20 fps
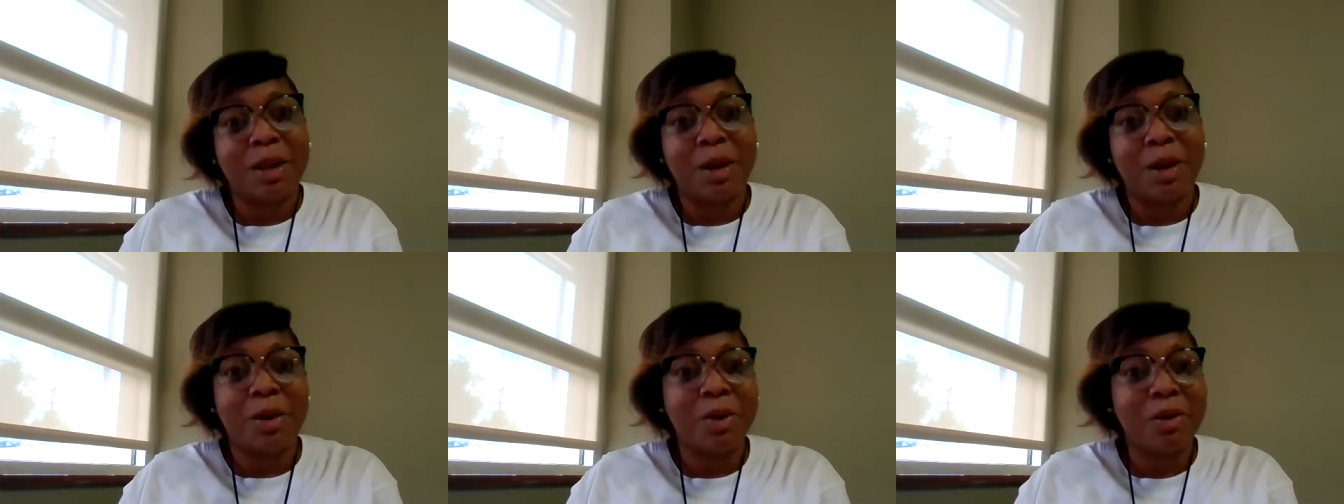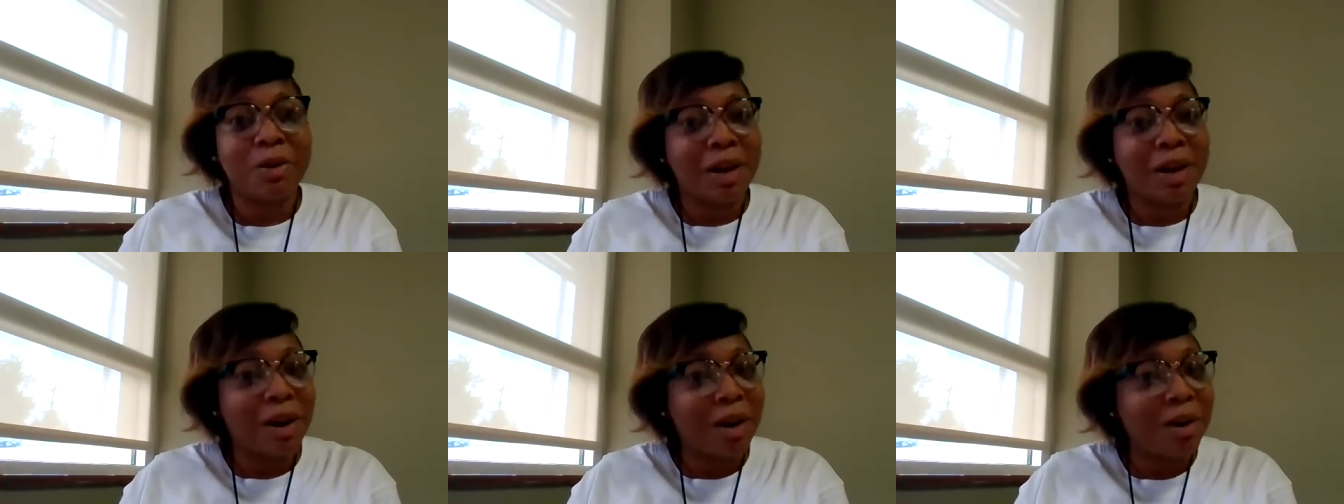
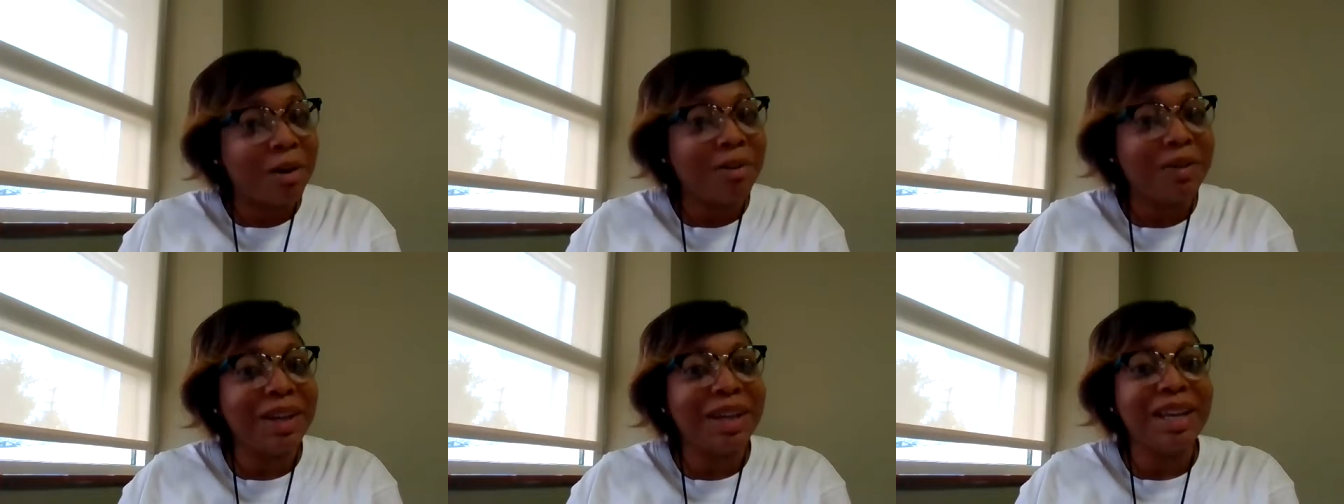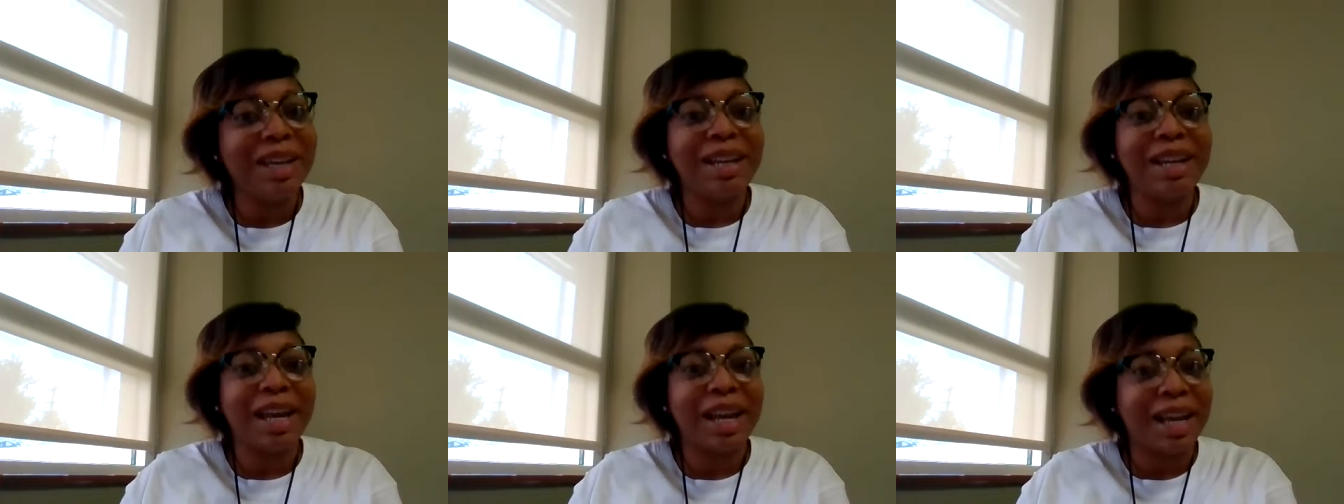So
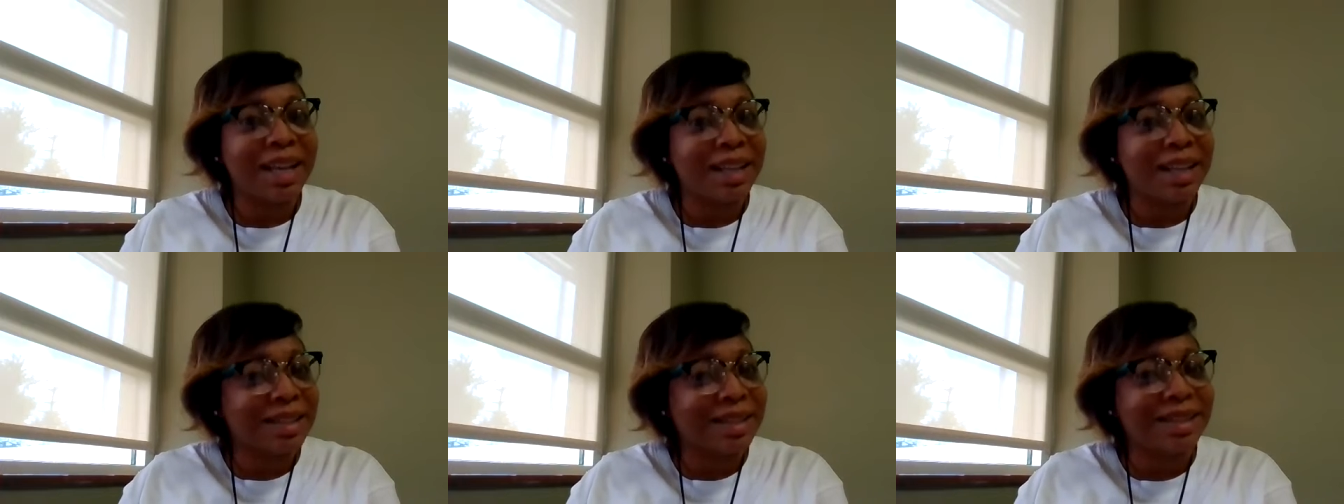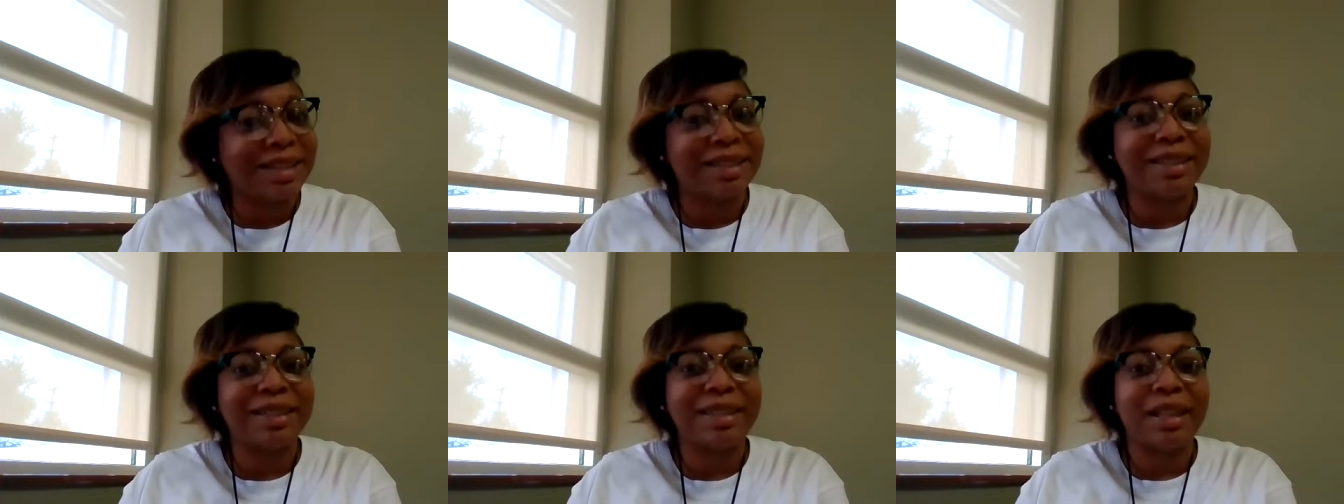COVID has
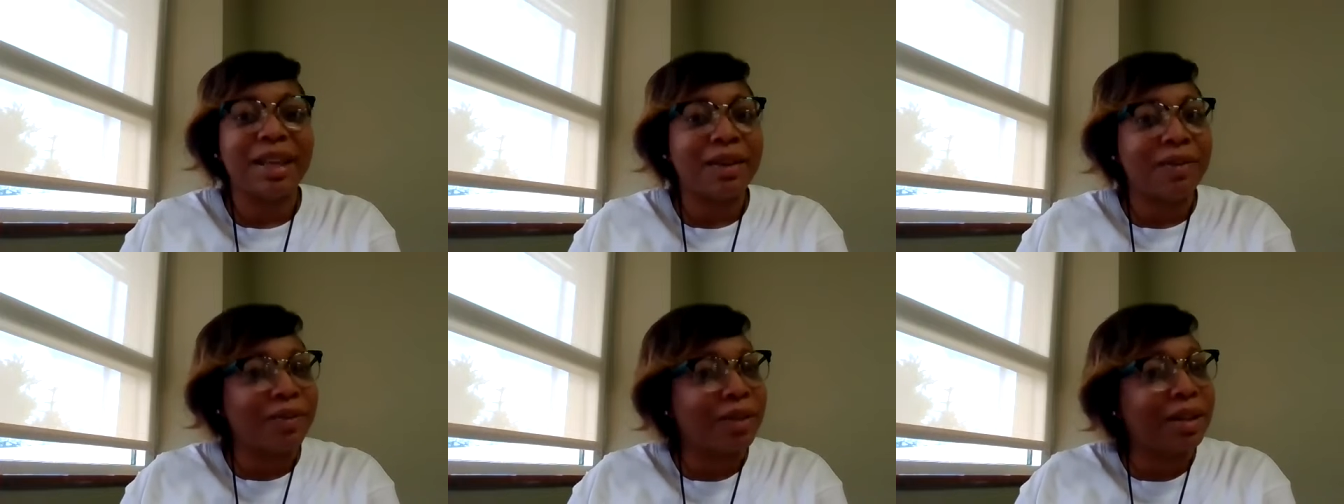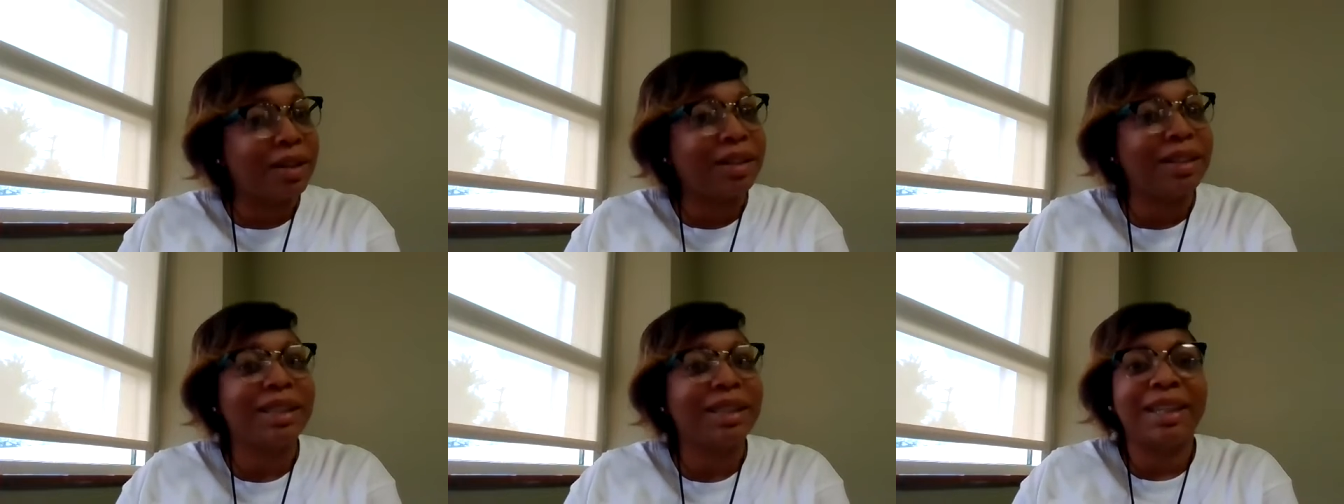
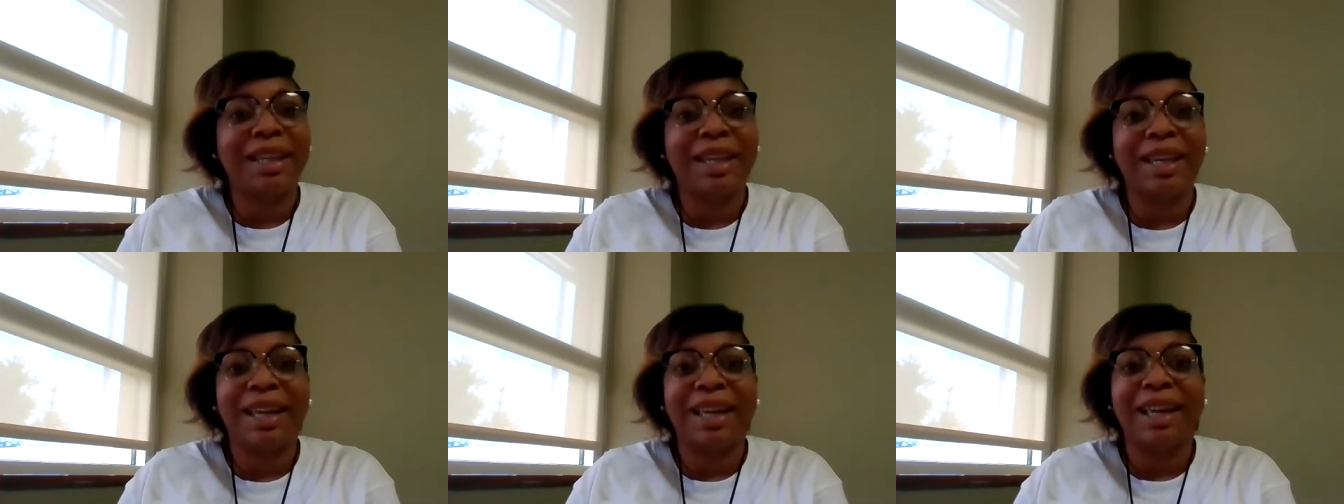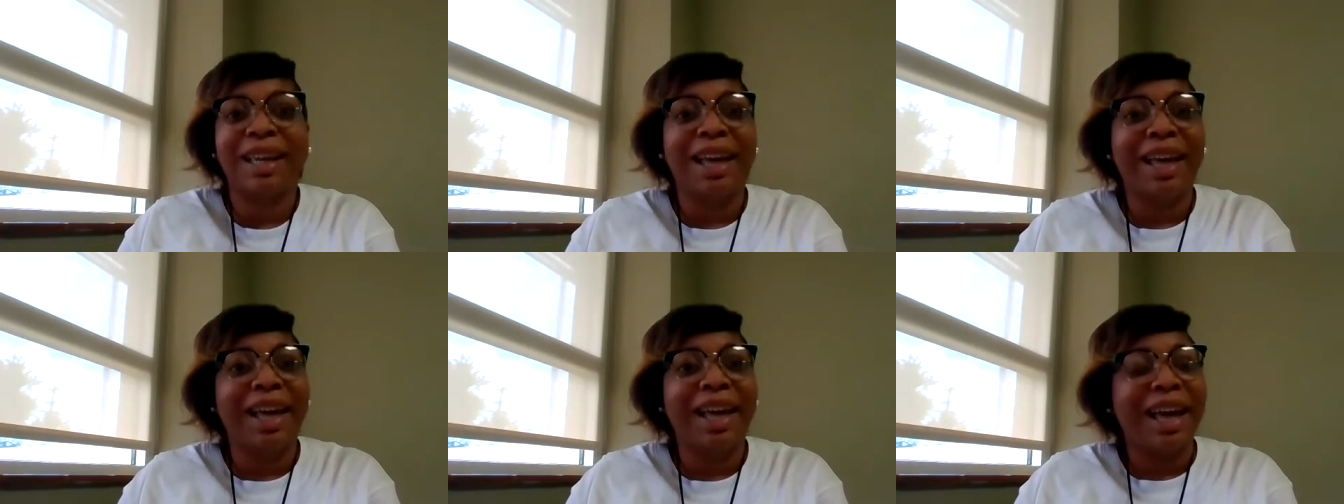
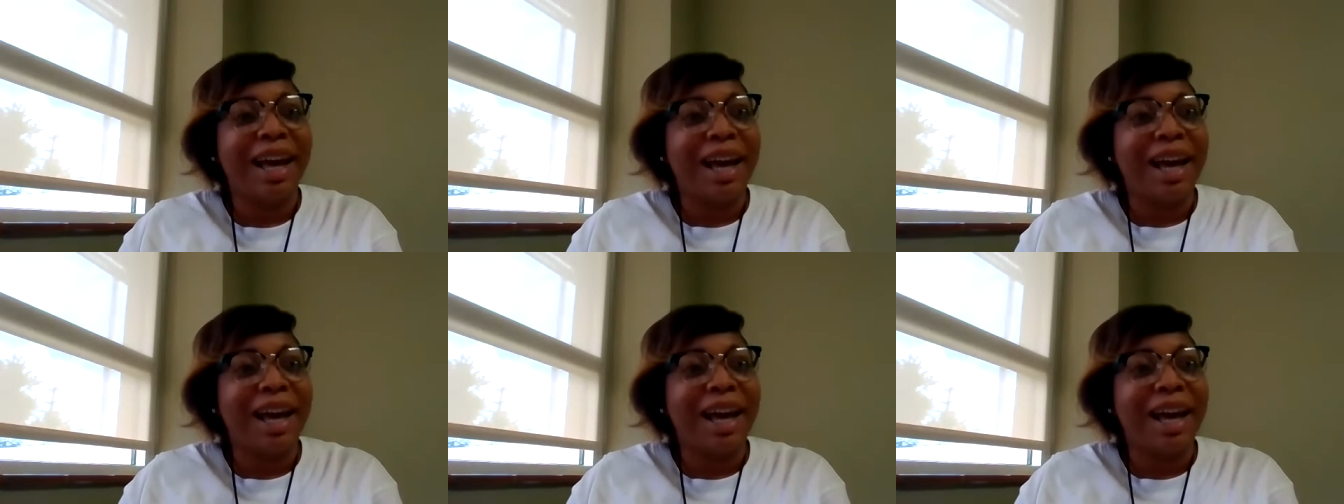definitely